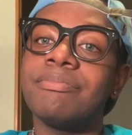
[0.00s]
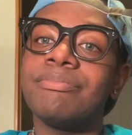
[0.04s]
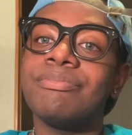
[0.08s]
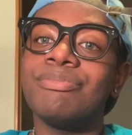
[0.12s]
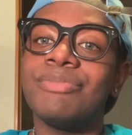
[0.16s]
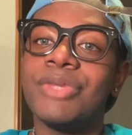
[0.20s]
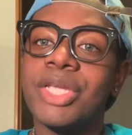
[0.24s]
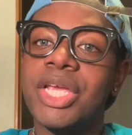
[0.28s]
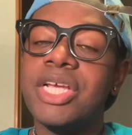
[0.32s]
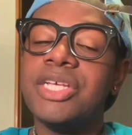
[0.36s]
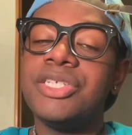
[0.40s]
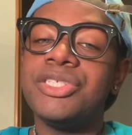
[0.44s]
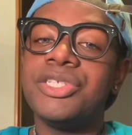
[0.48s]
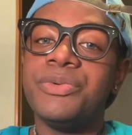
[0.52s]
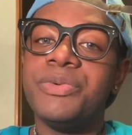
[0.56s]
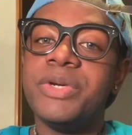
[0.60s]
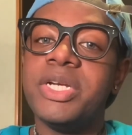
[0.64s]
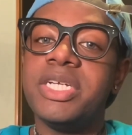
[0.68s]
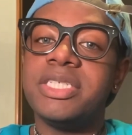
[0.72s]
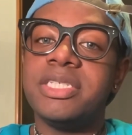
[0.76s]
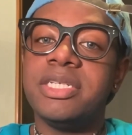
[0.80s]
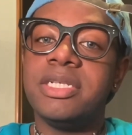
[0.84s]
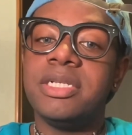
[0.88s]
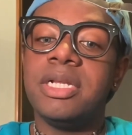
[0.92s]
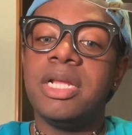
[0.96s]
he's a
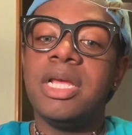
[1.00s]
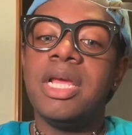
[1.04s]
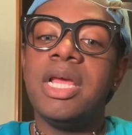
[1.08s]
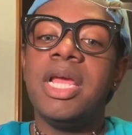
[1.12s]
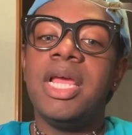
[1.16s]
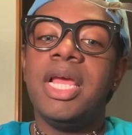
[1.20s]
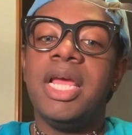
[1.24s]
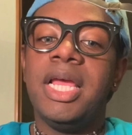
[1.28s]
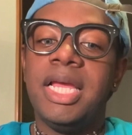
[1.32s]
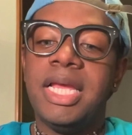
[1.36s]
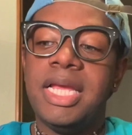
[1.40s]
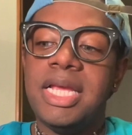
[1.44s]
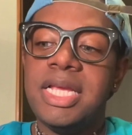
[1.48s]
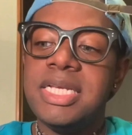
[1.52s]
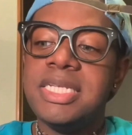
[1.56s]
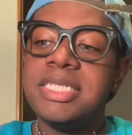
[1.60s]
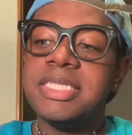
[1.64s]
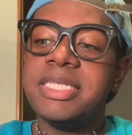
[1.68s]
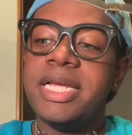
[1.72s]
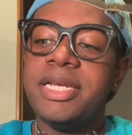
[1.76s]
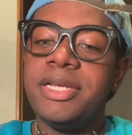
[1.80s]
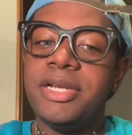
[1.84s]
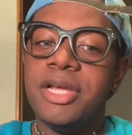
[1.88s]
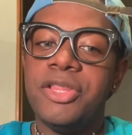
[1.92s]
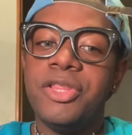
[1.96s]
reason. He's
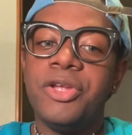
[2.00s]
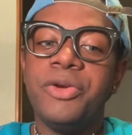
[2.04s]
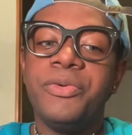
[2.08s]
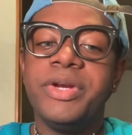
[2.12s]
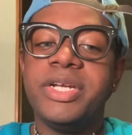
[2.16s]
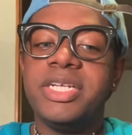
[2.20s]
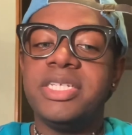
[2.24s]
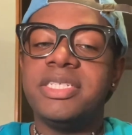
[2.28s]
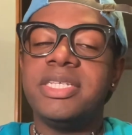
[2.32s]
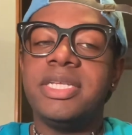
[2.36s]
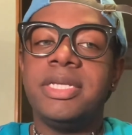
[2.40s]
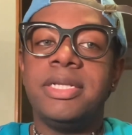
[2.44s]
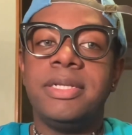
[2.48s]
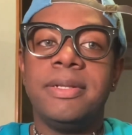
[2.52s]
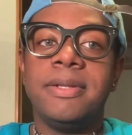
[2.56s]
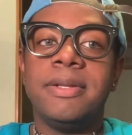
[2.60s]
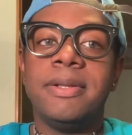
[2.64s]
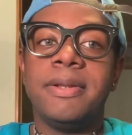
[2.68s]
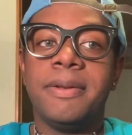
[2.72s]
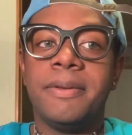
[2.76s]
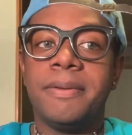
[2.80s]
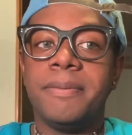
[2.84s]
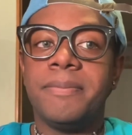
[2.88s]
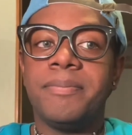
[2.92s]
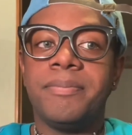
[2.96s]
another reason.
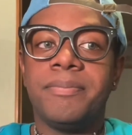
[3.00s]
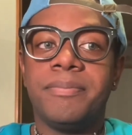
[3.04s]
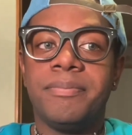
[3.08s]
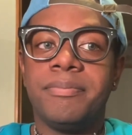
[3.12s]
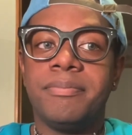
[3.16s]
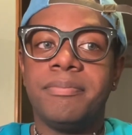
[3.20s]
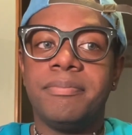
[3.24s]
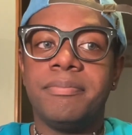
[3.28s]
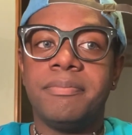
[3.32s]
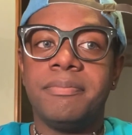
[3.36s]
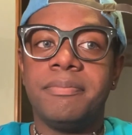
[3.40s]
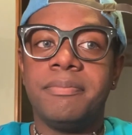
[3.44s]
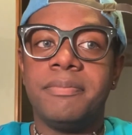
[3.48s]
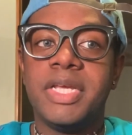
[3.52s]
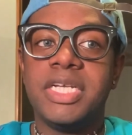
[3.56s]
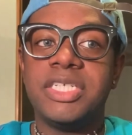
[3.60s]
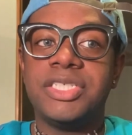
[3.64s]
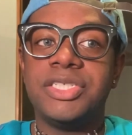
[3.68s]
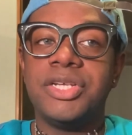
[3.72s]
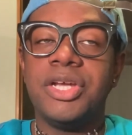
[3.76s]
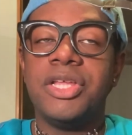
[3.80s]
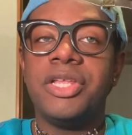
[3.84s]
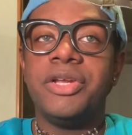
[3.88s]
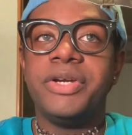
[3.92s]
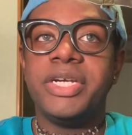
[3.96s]
He's
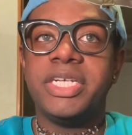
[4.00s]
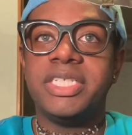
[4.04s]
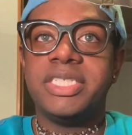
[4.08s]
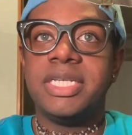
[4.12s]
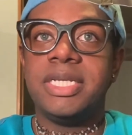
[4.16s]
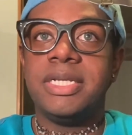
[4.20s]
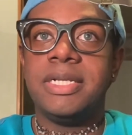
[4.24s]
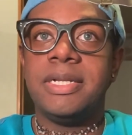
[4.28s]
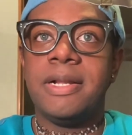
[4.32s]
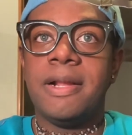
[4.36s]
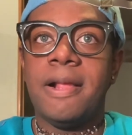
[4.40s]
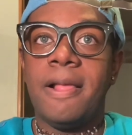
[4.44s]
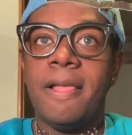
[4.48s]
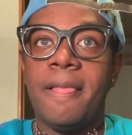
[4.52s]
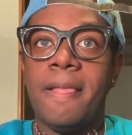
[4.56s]
another reason.